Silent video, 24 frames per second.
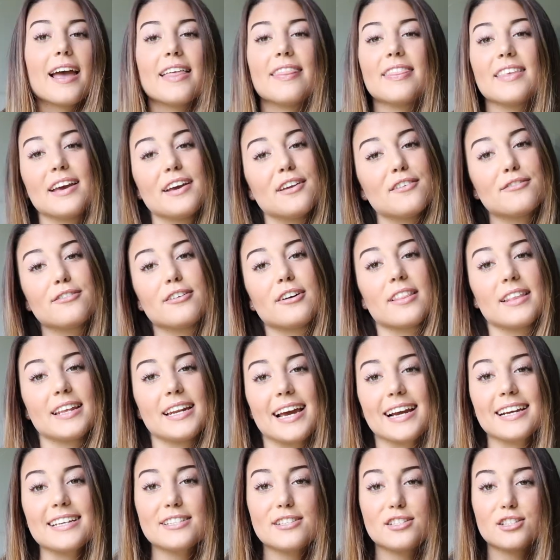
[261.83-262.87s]
and then for the
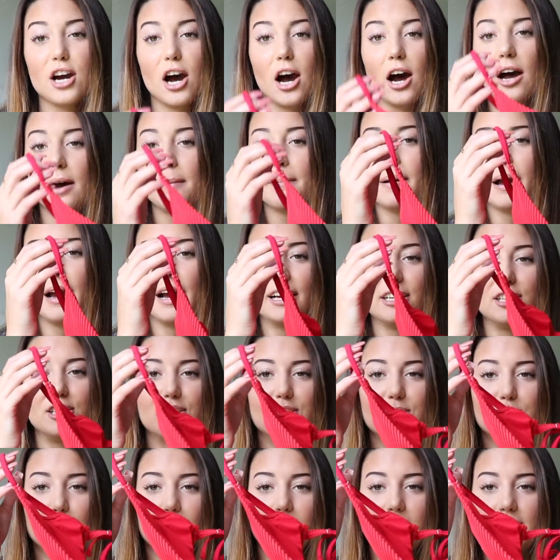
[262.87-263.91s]
next top, I
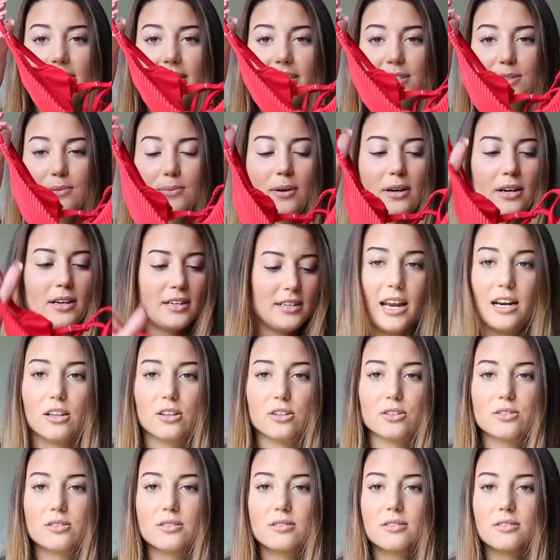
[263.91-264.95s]
just wear this one. Kind of
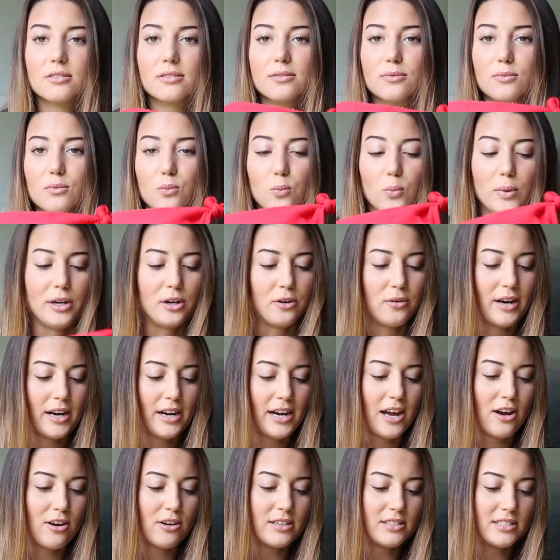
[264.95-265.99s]
looks weird right
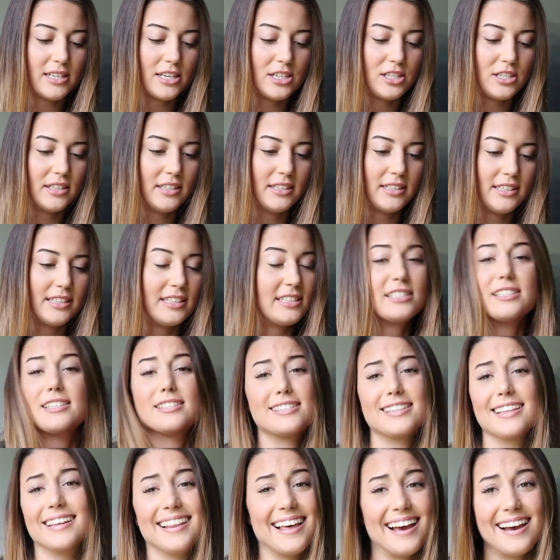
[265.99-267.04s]
now because this is
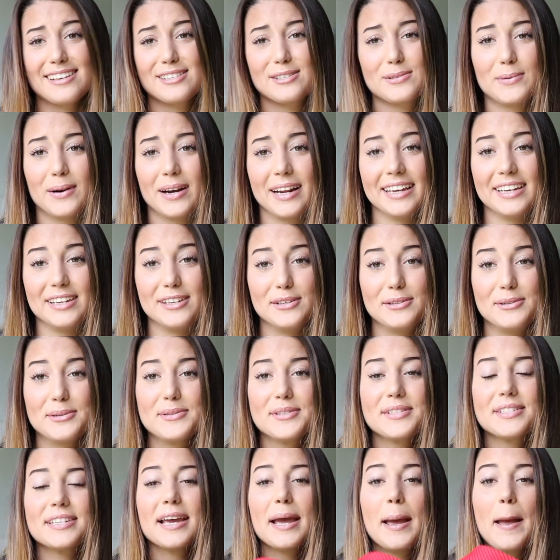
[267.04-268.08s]
the last one I
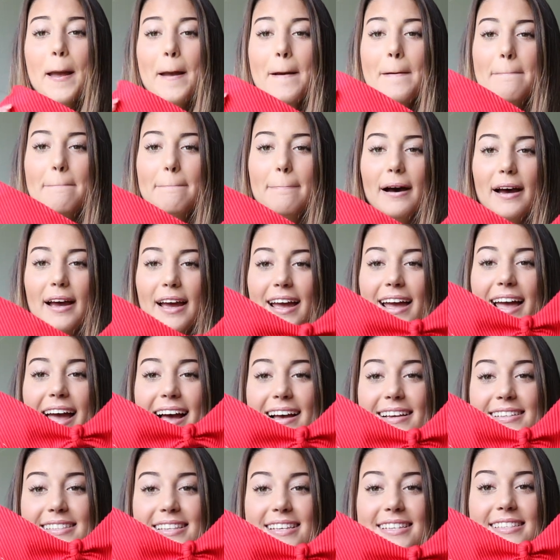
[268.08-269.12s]
used, but it
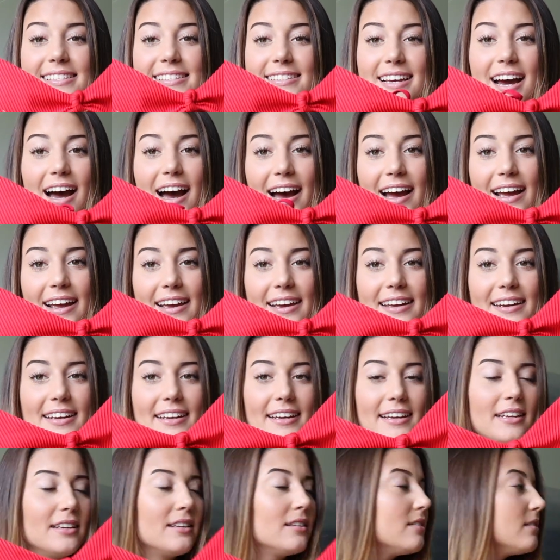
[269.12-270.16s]
has this tie in
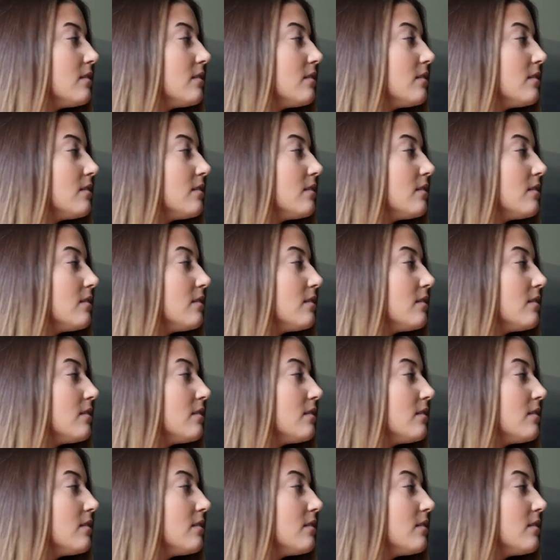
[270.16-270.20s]
it.